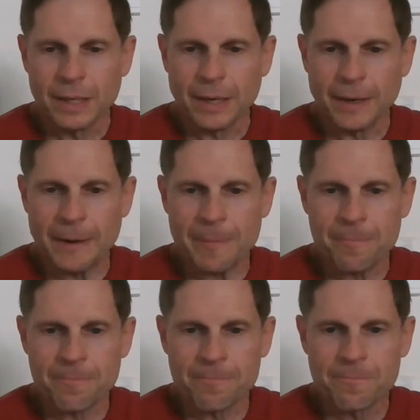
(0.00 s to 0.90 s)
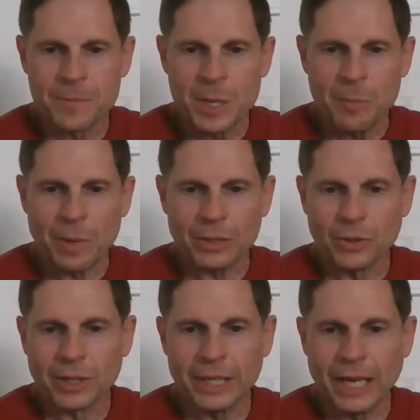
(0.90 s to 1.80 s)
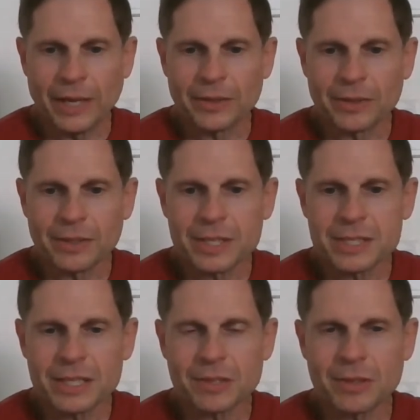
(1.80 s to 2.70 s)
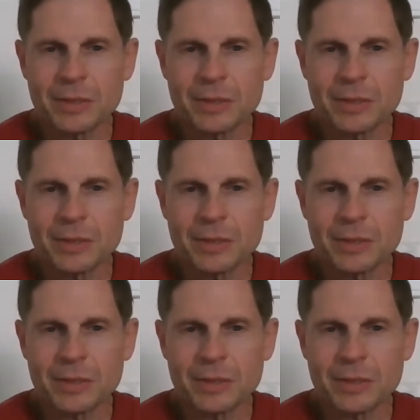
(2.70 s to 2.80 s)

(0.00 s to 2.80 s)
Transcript: Um, by looking at her and listening to her,